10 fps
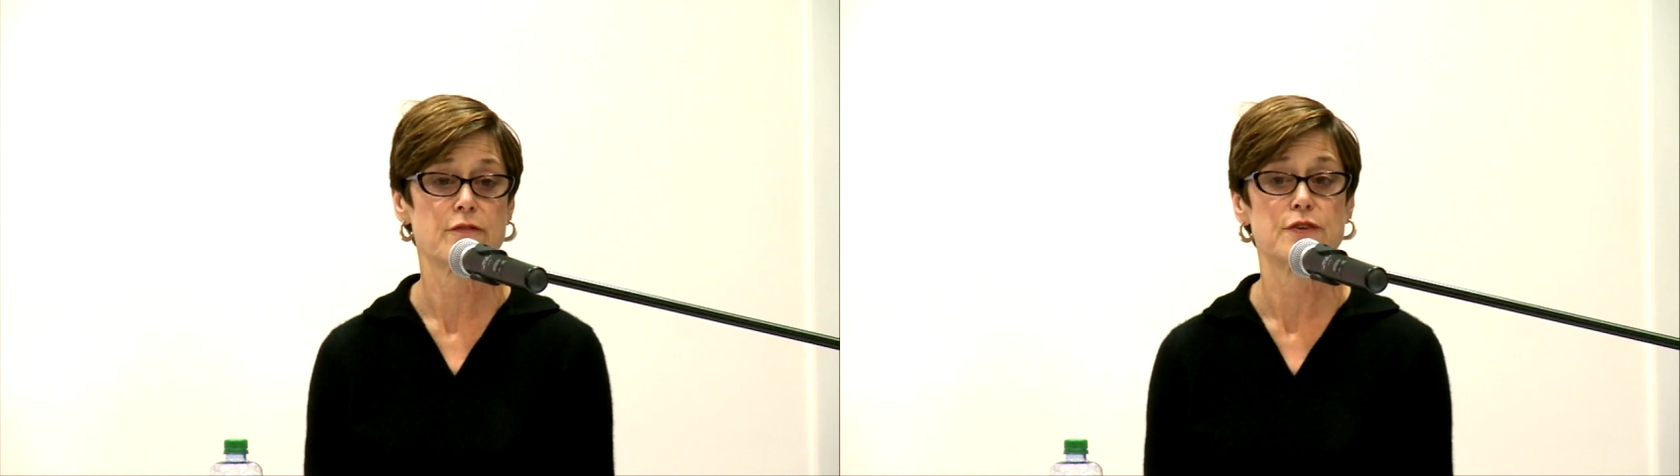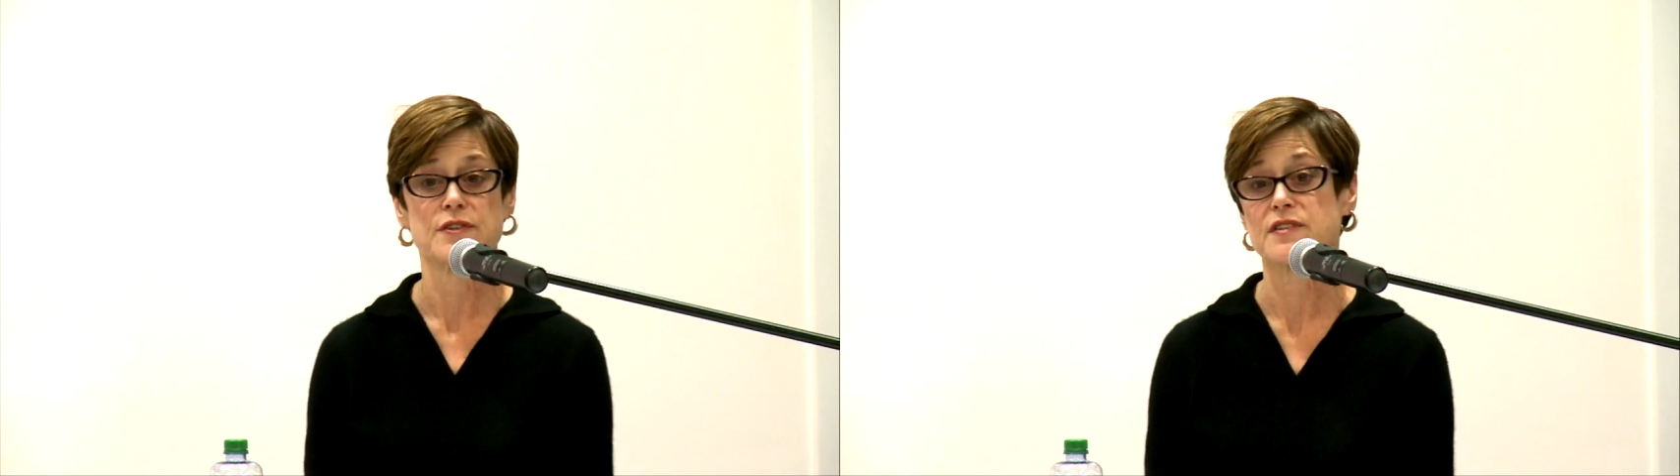
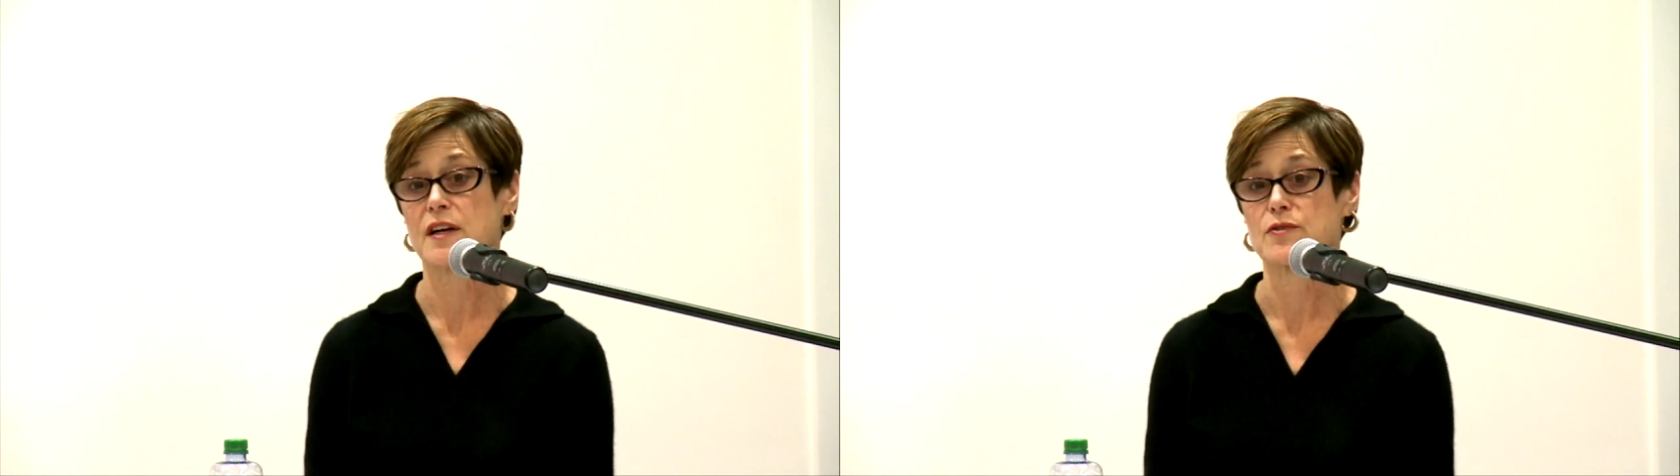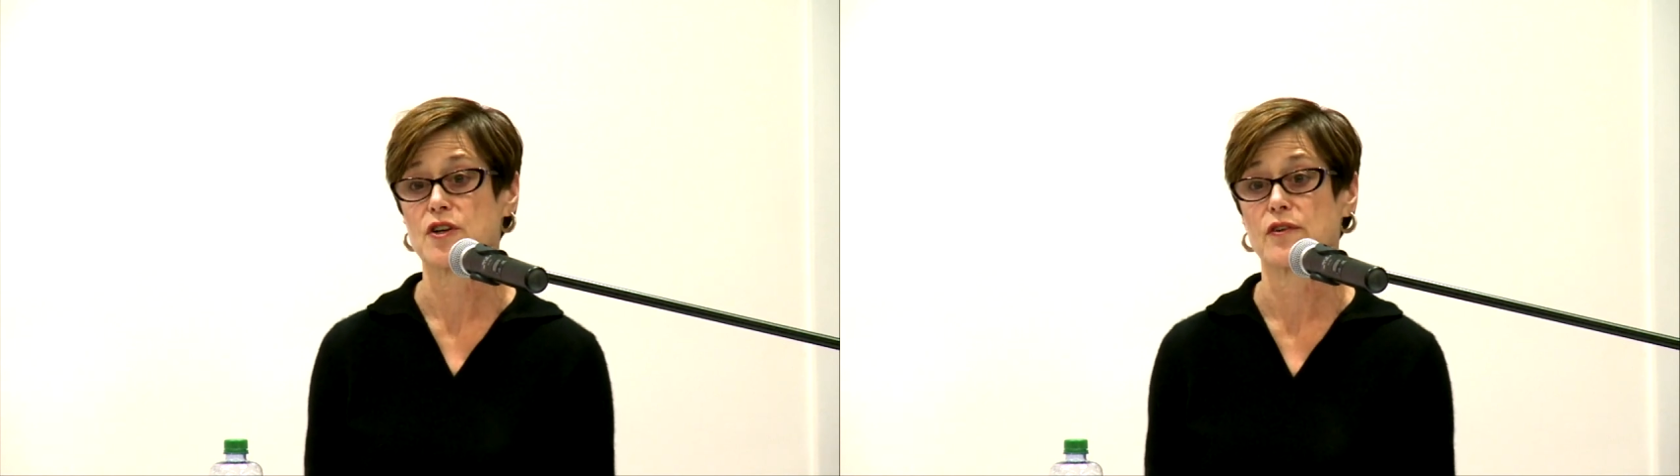first
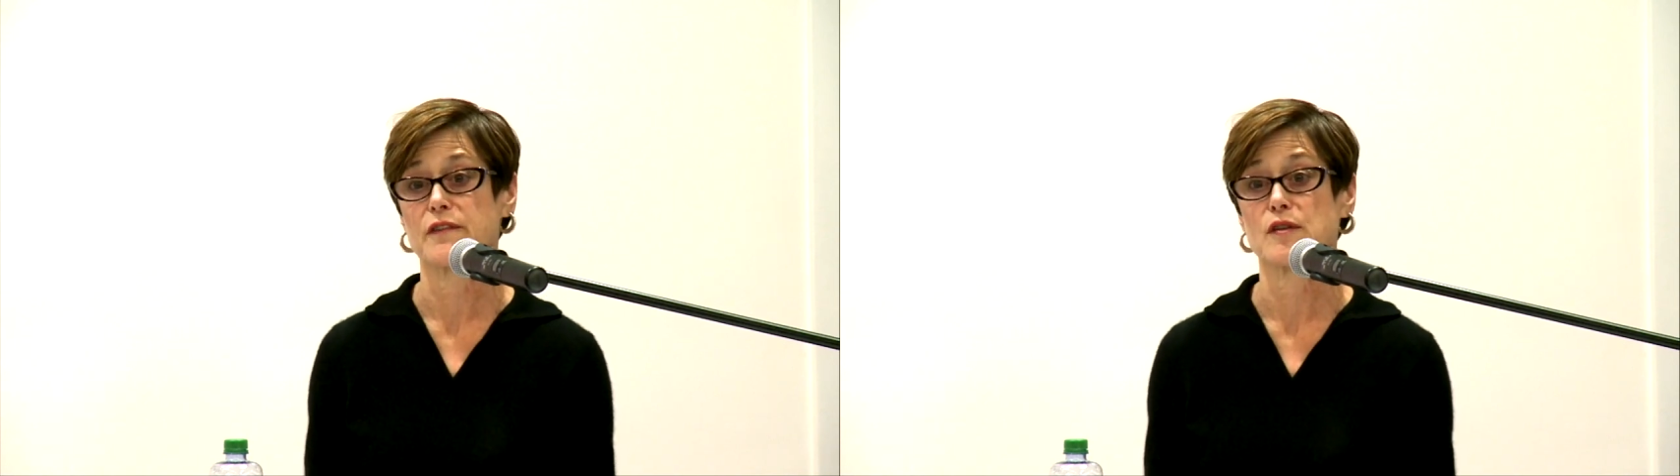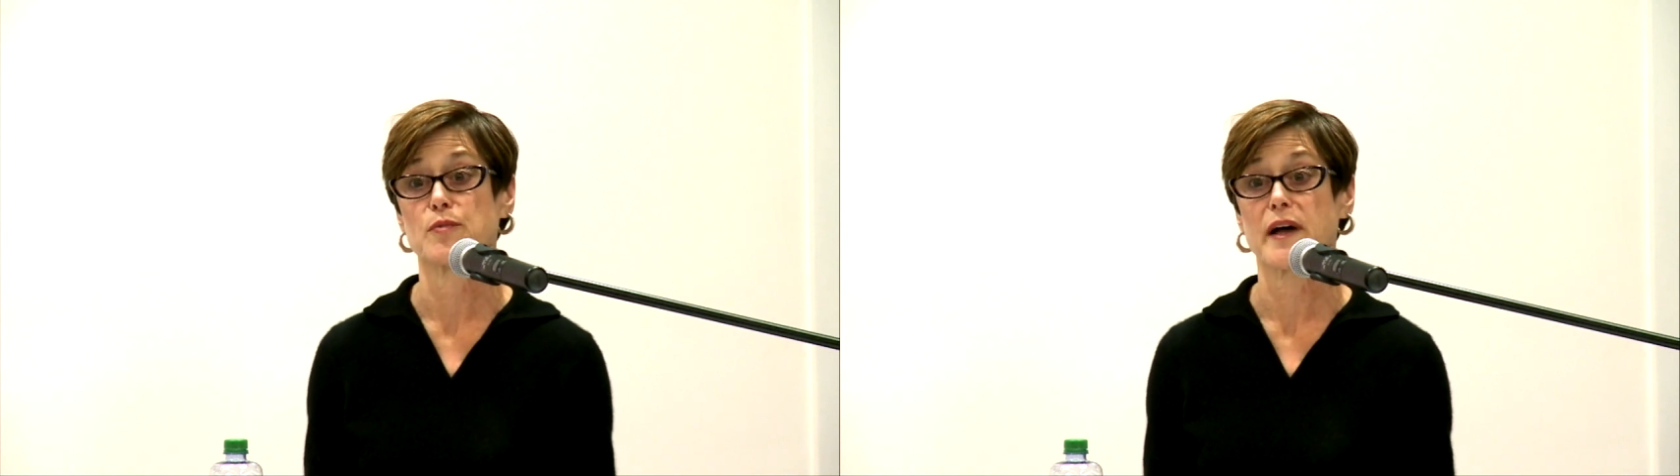secretary
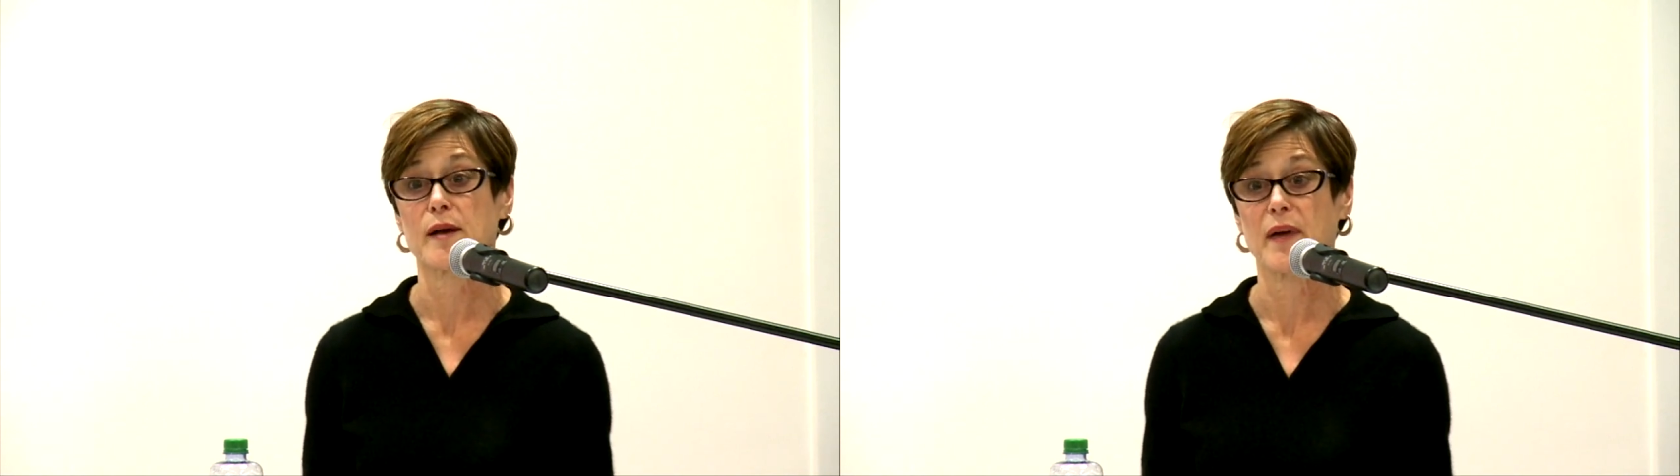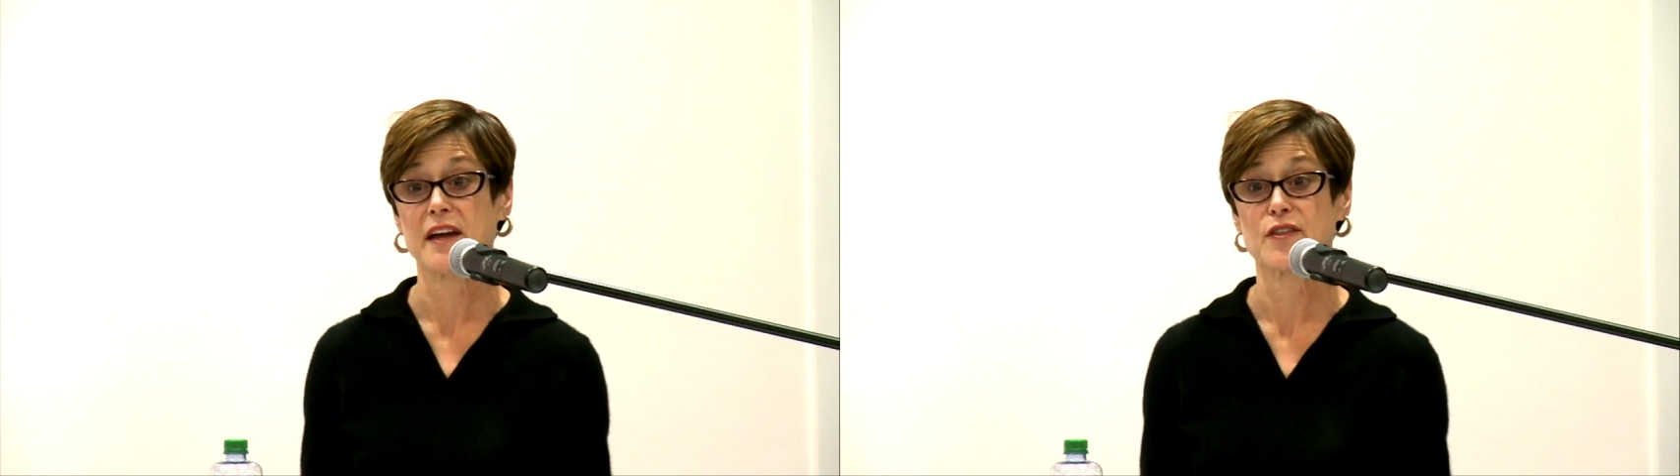of the
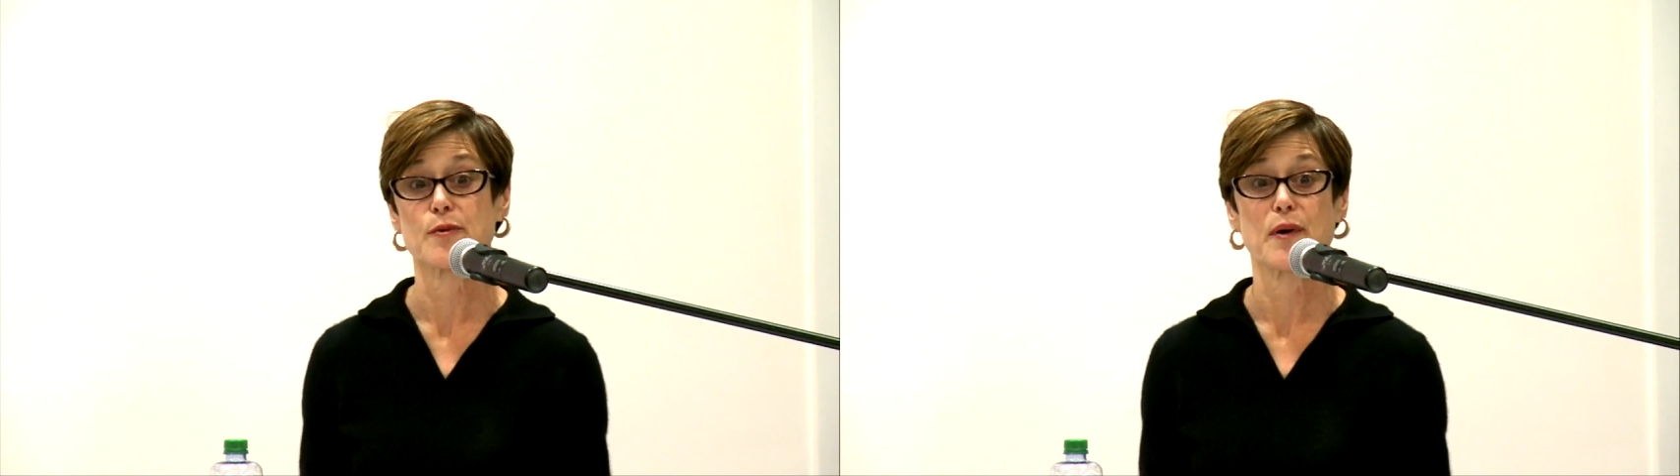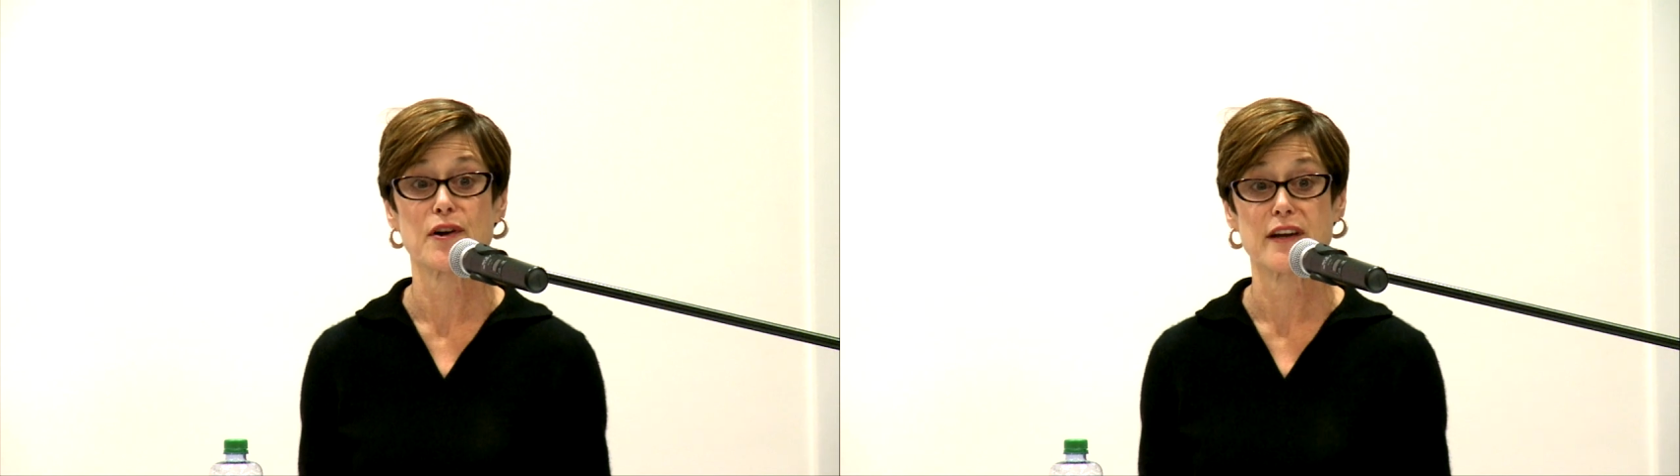Black
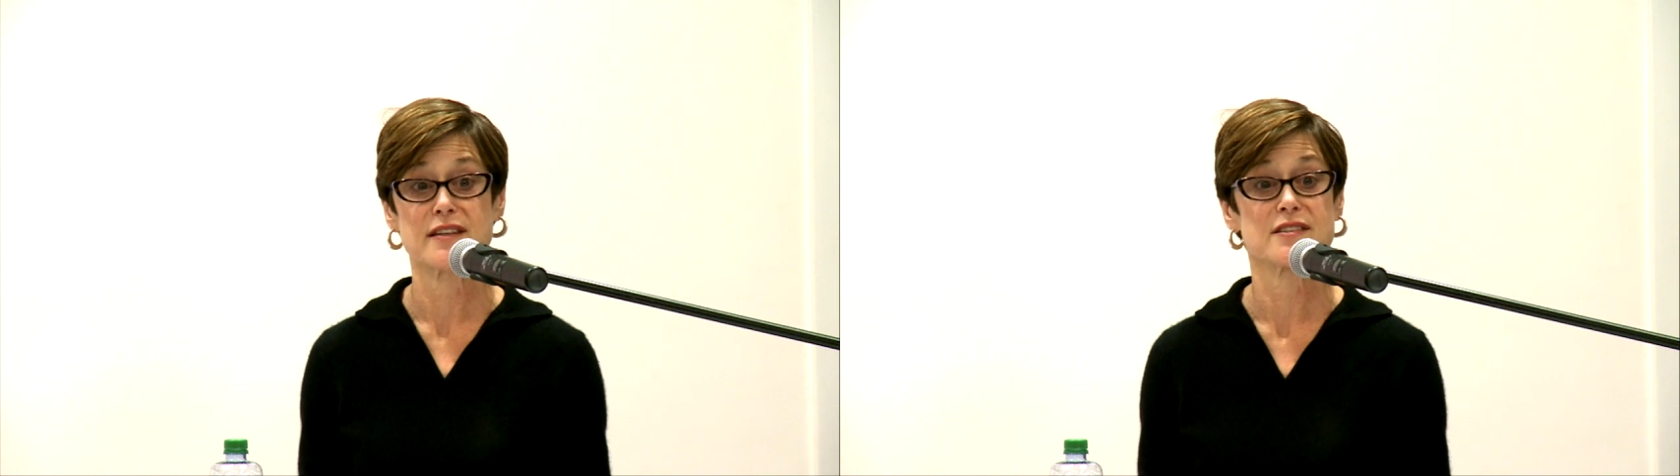Panther Party,